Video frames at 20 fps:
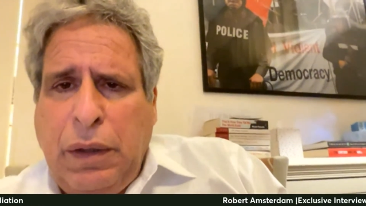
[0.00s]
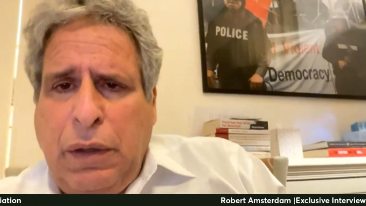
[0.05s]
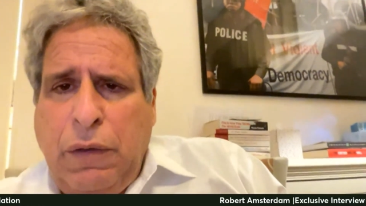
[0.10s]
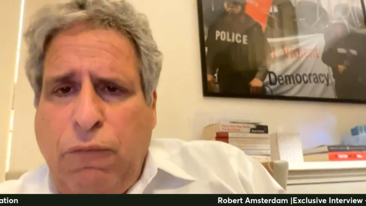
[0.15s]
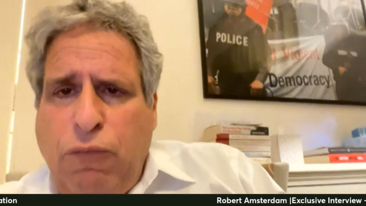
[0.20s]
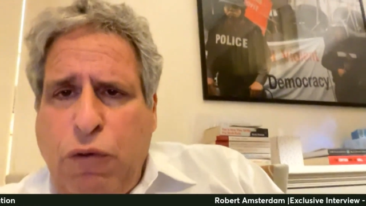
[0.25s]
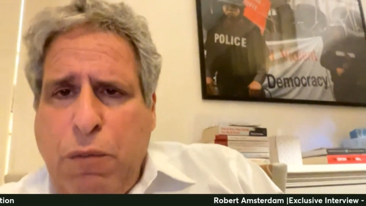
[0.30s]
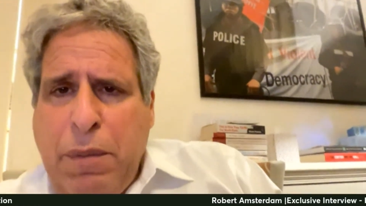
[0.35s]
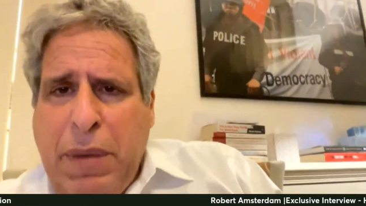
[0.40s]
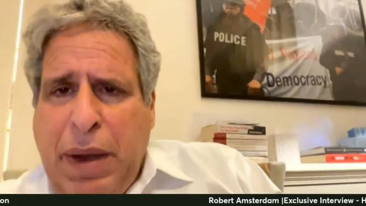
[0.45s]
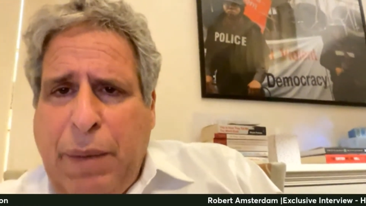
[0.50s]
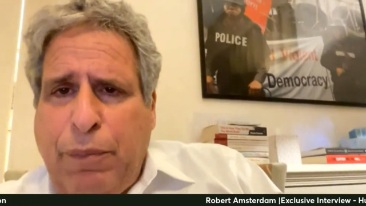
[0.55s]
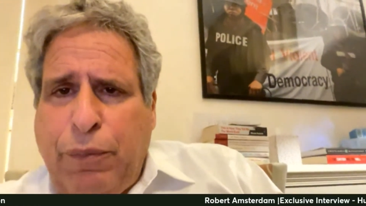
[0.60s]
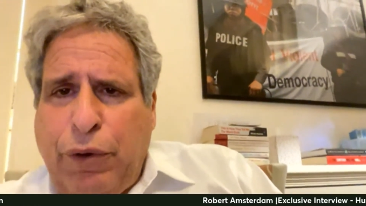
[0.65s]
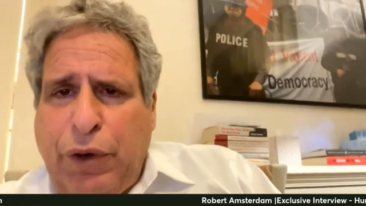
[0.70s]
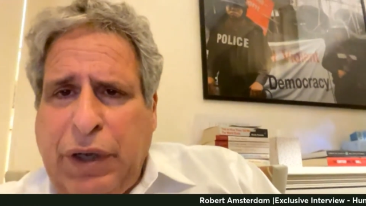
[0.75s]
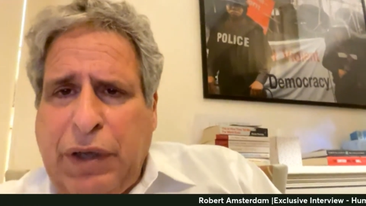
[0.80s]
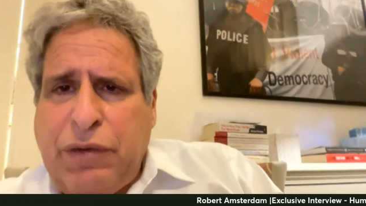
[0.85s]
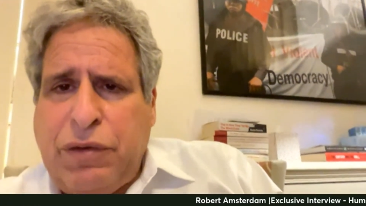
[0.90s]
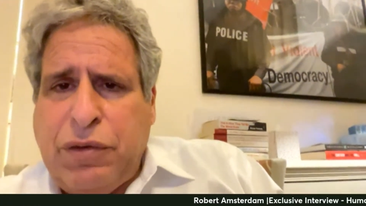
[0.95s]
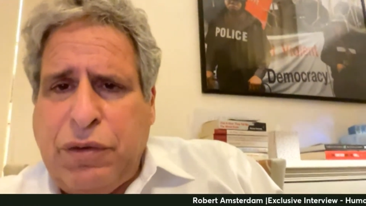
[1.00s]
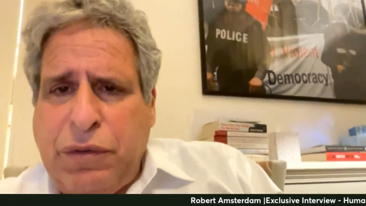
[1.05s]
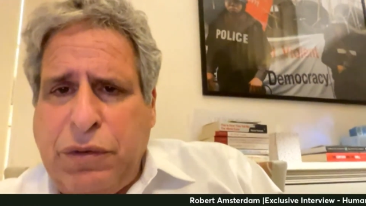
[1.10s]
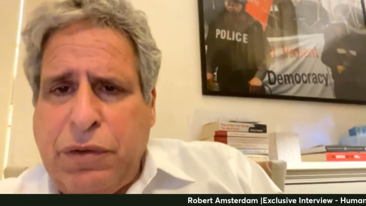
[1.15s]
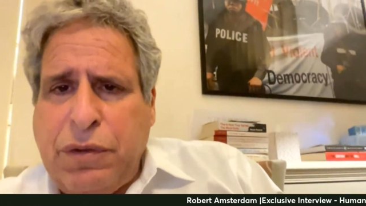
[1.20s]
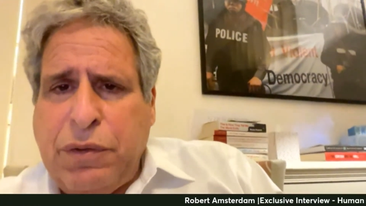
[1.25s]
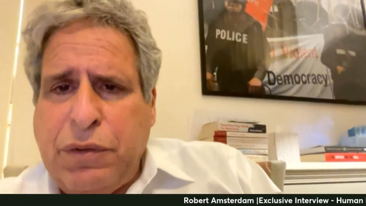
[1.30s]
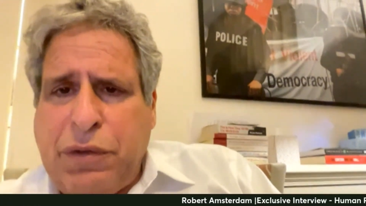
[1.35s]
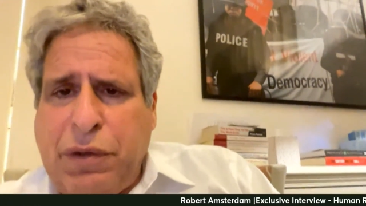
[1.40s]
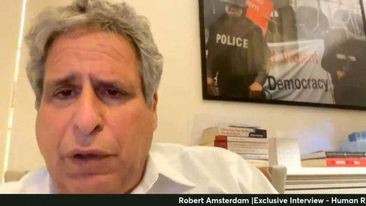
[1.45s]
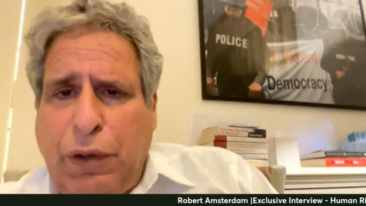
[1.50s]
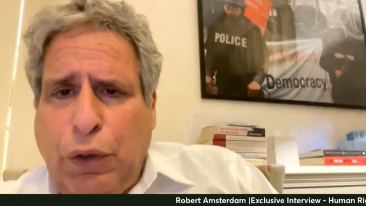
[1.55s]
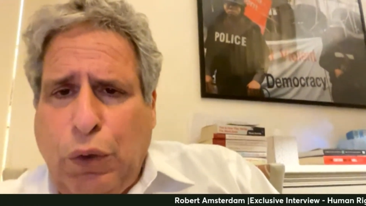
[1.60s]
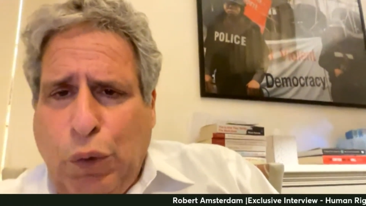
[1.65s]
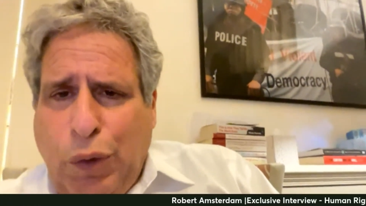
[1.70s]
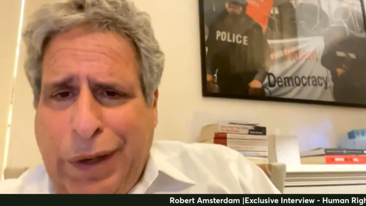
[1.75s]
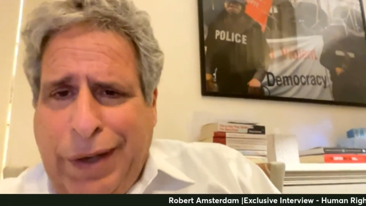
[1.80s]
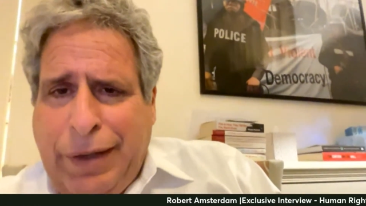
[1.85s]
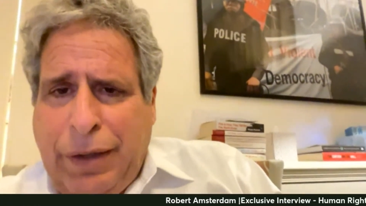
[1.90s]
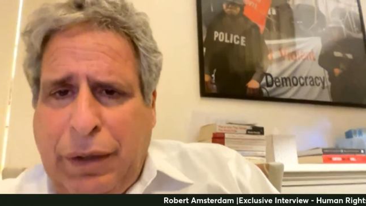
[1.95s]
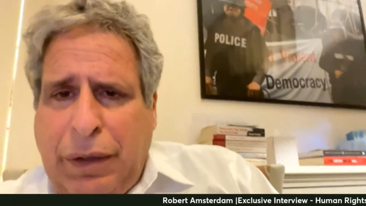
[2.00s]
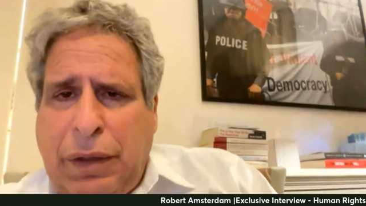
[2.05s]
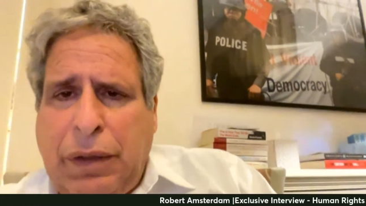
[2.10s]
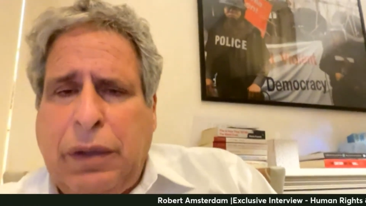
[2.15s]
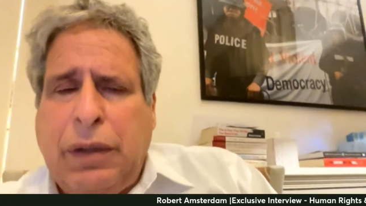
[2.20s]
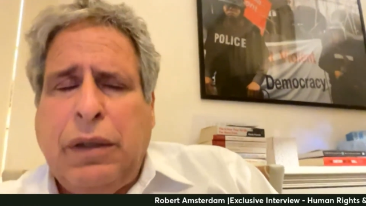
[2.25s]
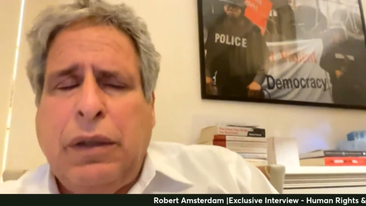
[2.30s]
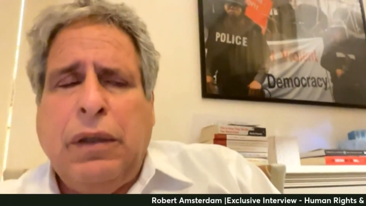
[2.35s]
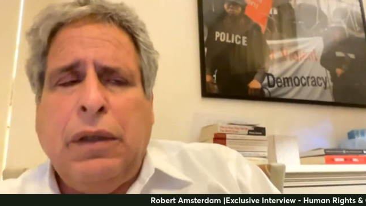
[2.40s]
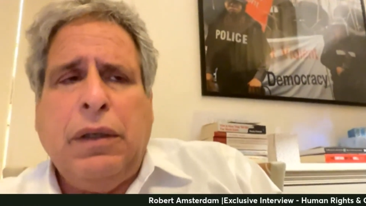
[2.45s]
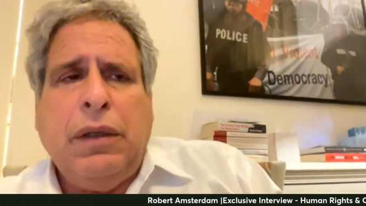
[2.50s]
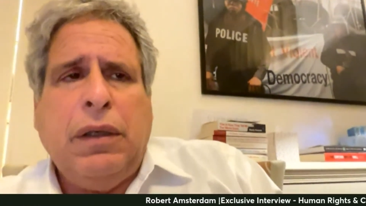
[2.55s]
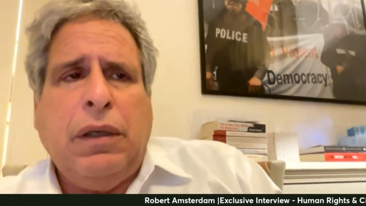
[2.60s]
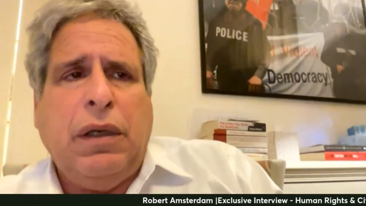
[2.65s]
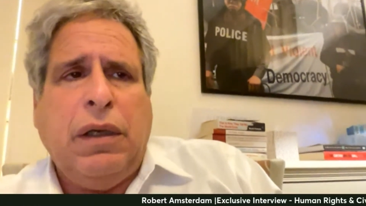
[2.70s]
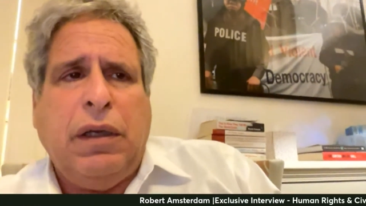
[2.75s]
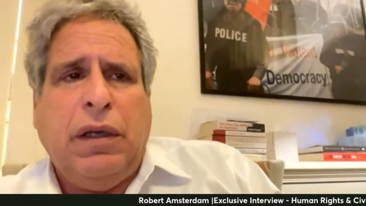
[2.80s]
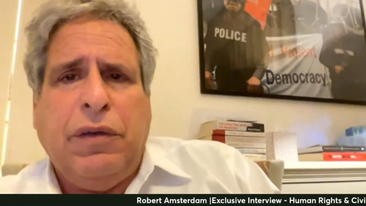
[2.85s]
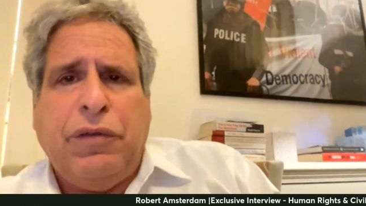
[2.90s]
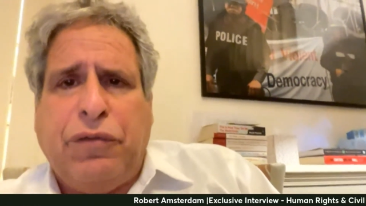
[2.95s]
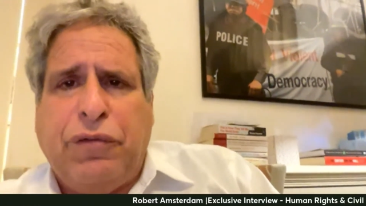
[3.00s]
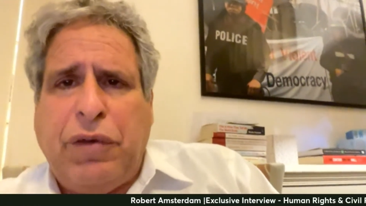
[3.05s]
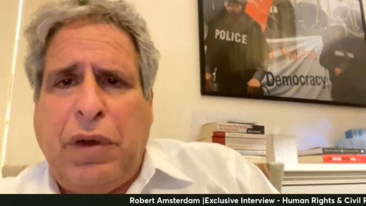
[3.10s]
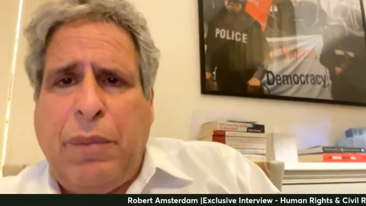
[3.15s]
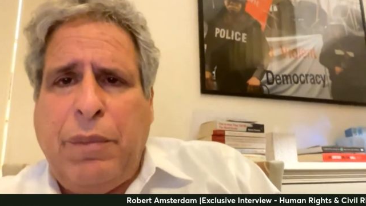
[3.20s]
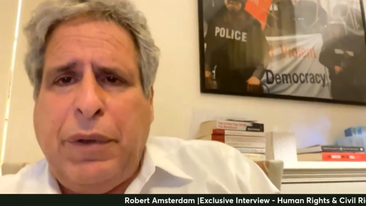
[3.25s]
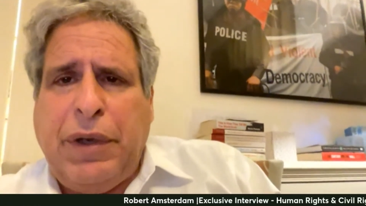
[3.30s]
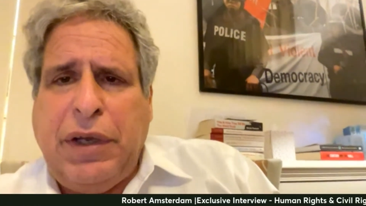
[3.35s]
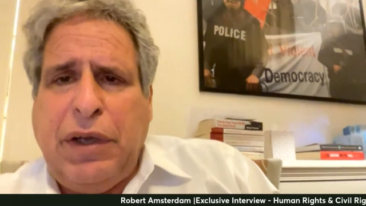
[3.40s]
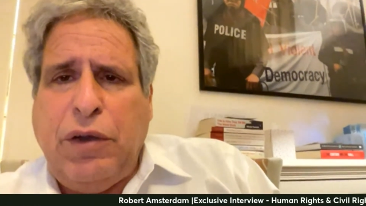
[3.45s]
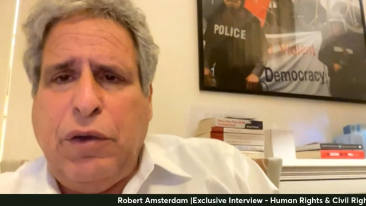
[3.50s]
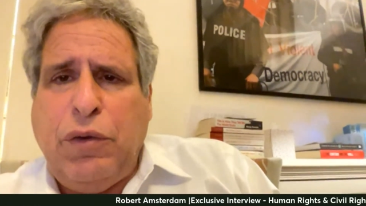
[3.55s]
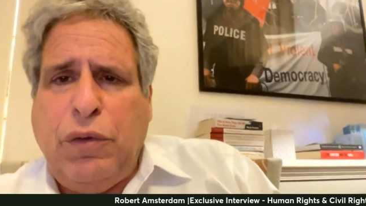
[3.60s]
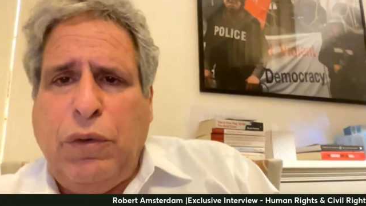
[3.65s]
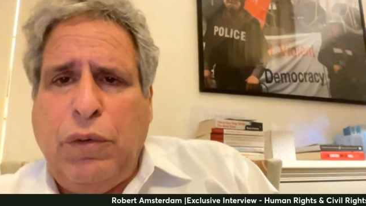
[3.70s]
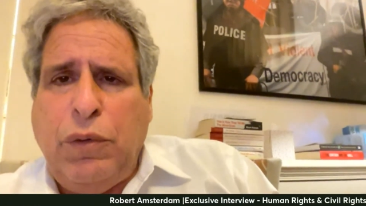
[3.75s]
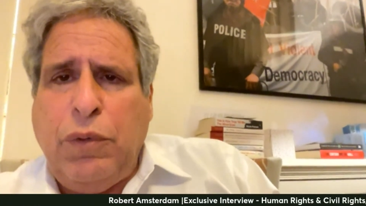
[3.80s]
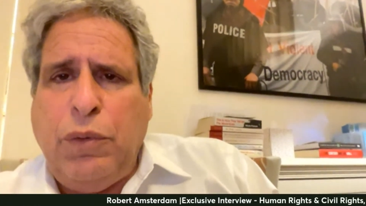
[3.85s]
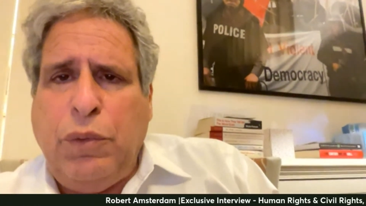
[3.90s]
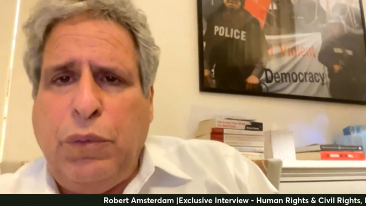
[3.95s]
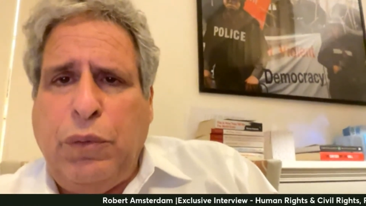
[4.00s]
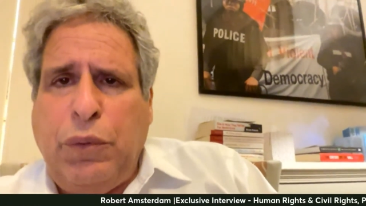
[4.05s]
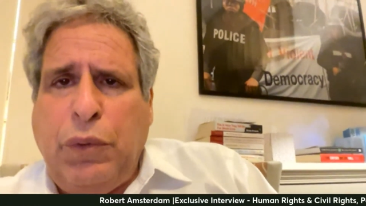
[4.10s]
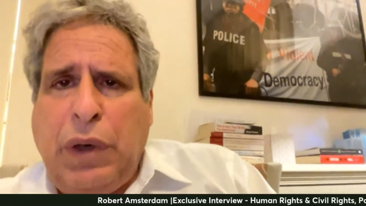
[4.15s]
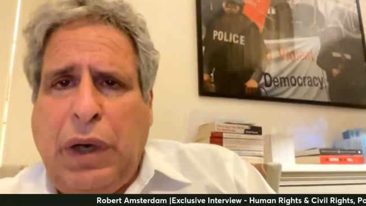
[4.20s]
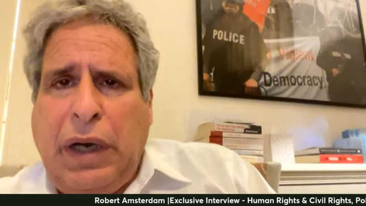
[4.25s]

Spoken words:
Remembering Tundu's a lawyer, he is somebody who